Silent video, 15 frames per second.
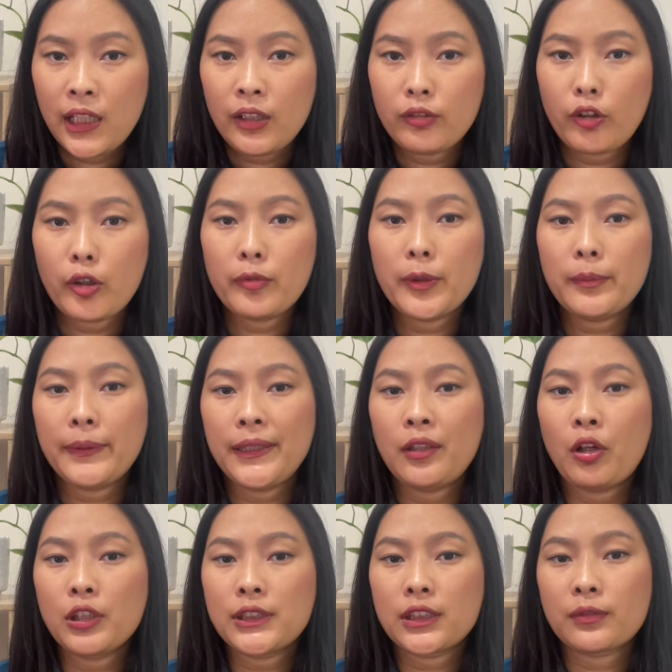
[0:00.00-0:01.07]
there will be
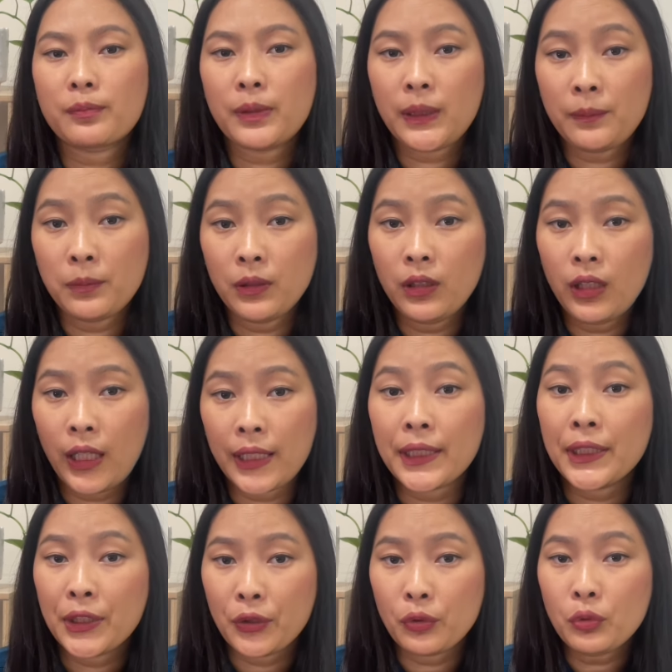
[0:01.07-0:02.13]
lots of people
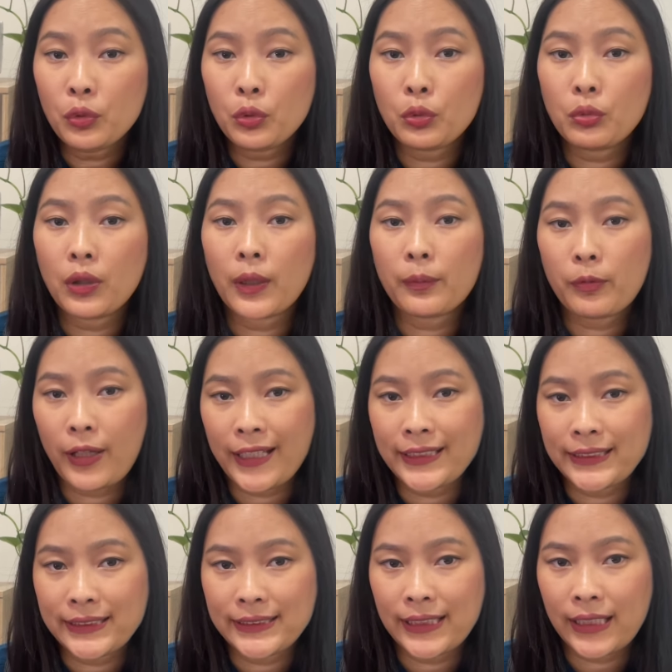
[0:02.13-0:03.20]
like you who are
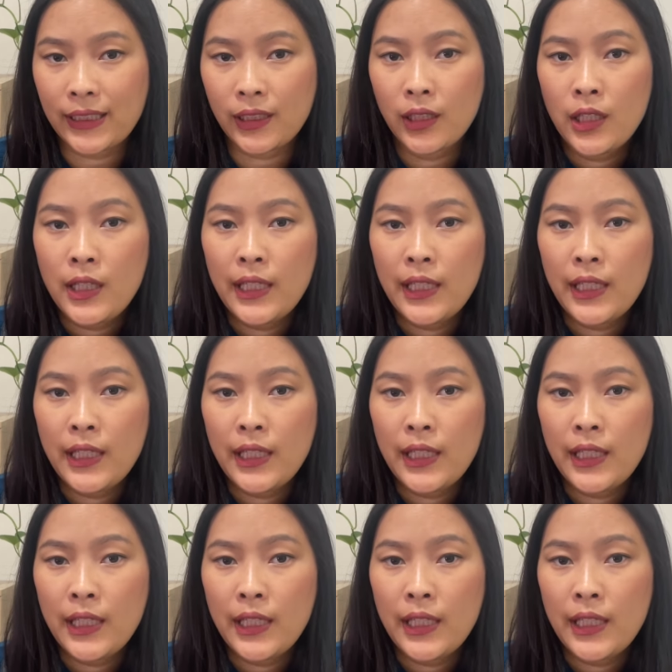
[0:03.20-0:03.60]
practicing.